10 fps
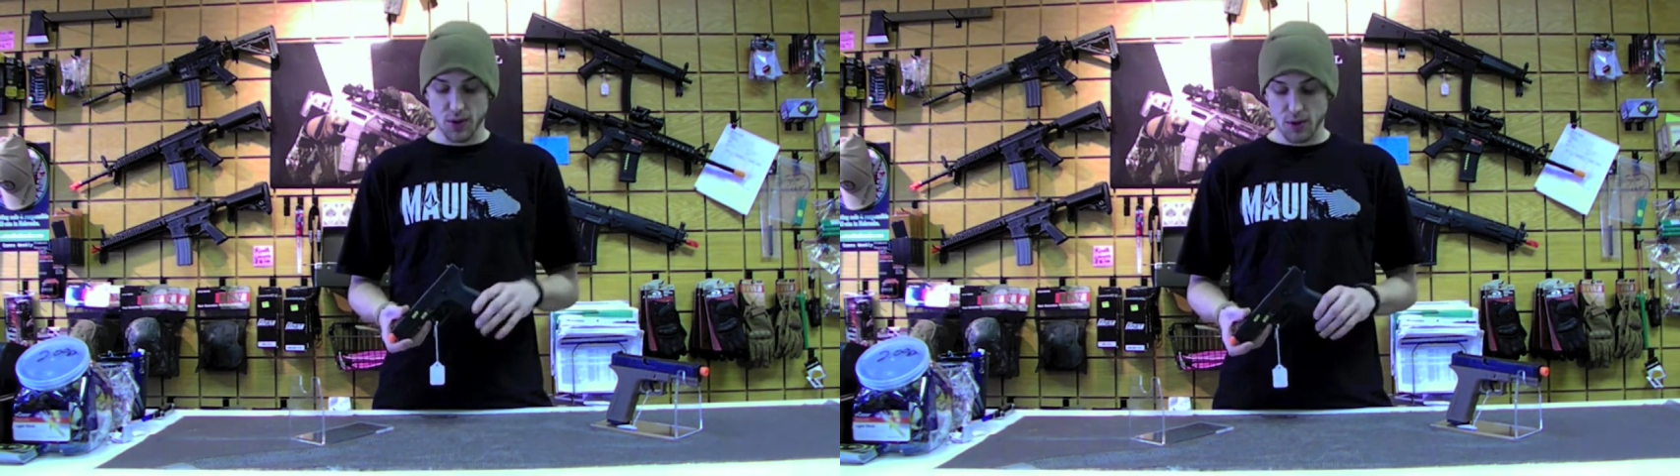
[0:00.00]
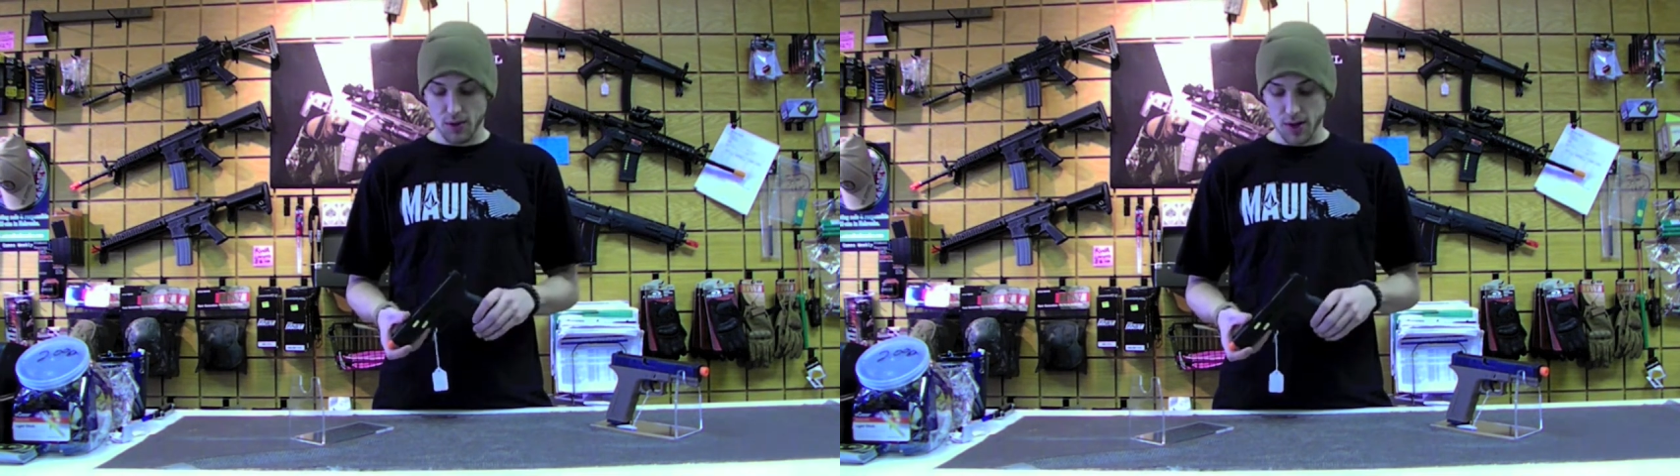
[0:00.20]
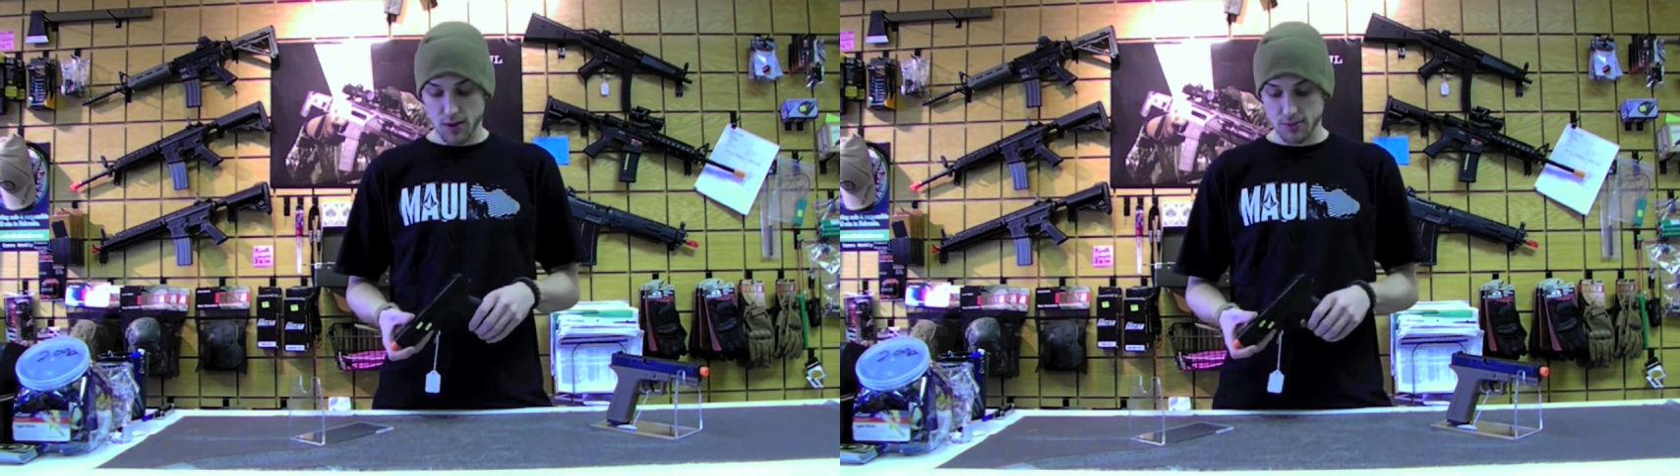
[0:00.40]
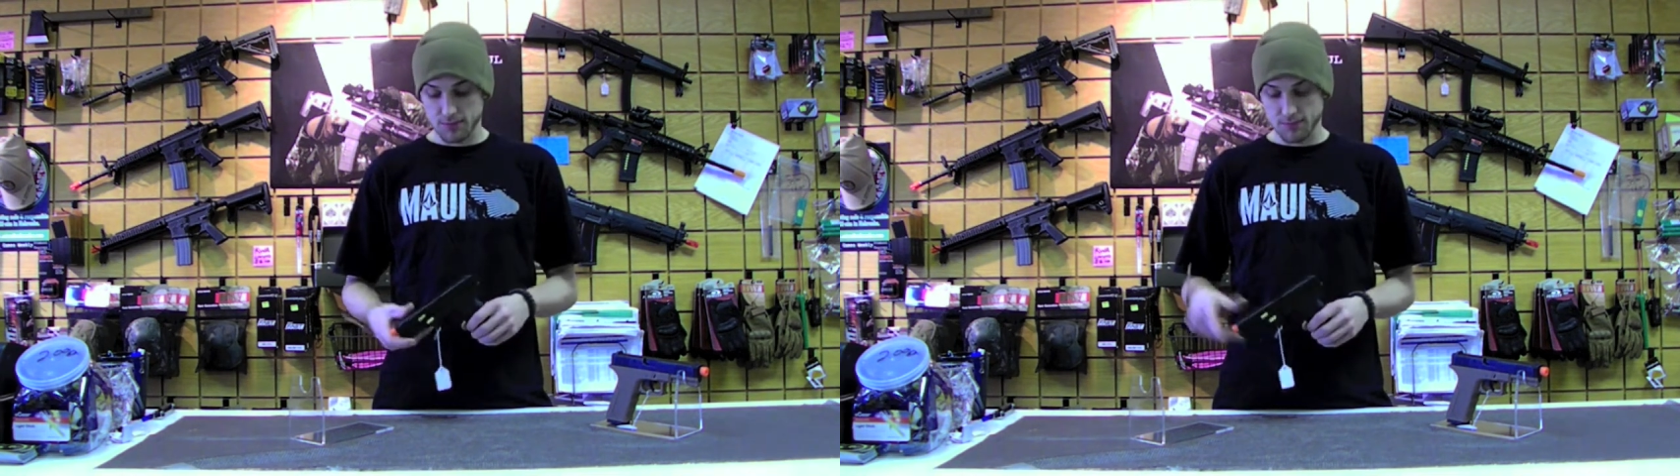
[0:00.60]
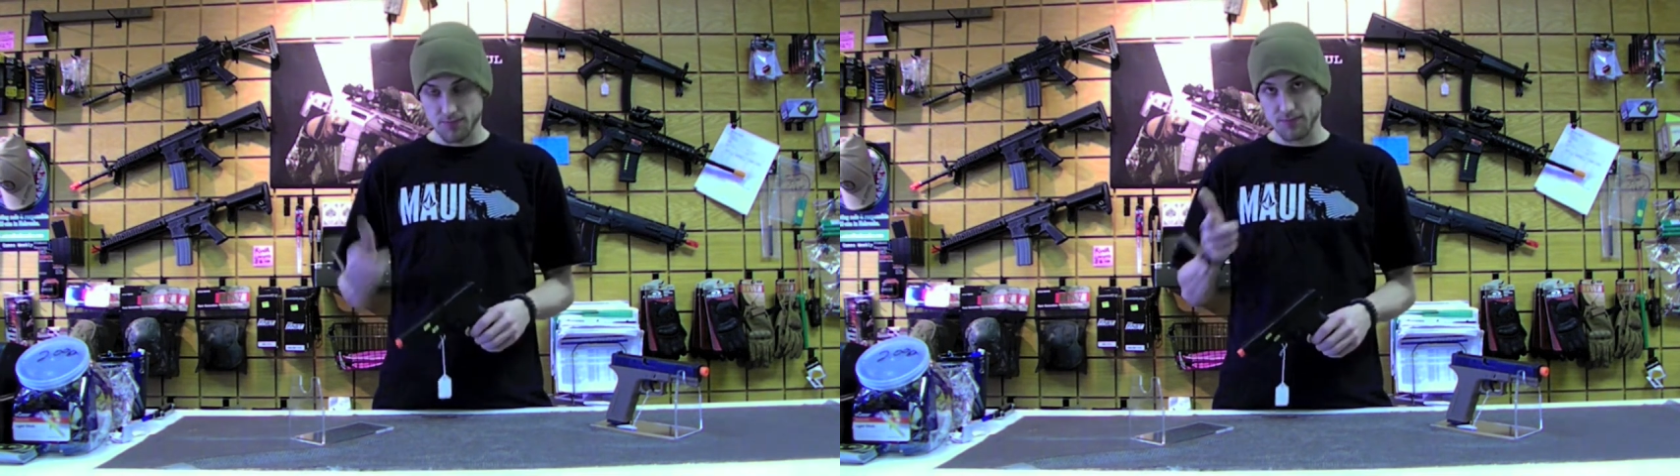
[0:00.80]
Chrono.
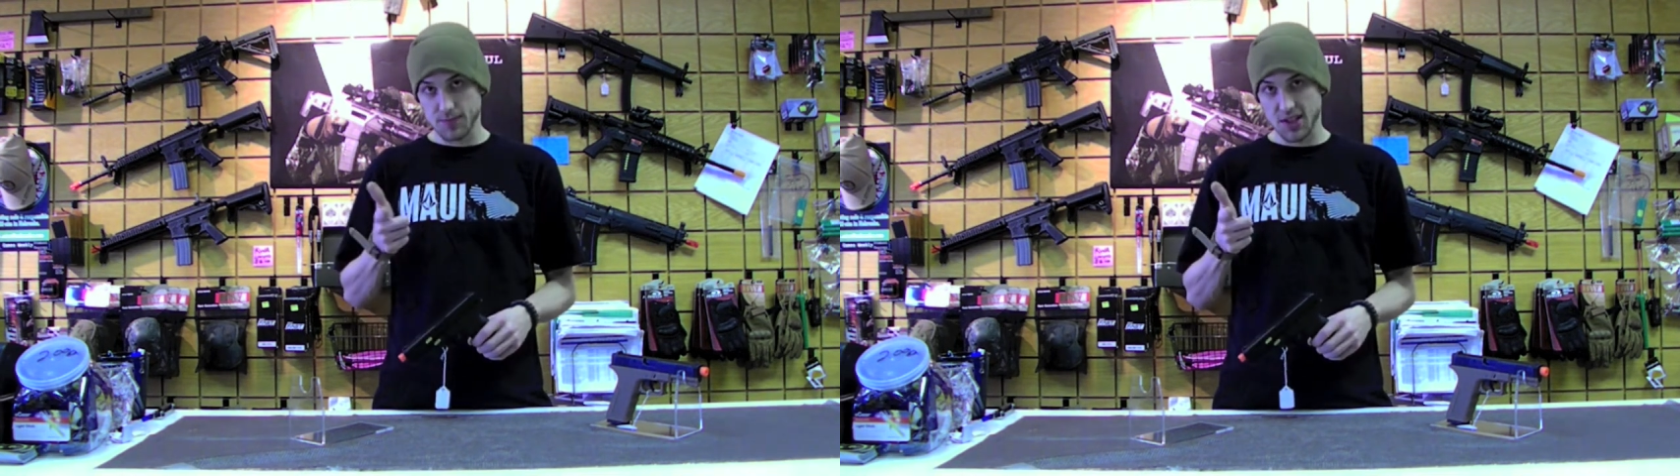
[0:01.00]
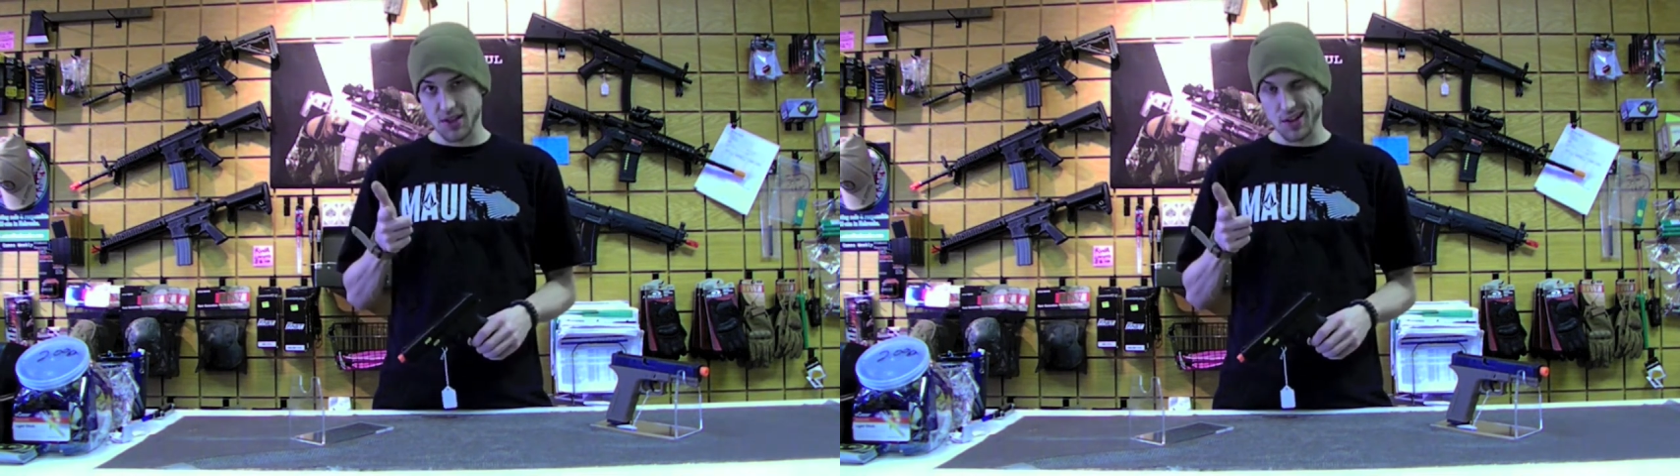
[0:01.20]
See you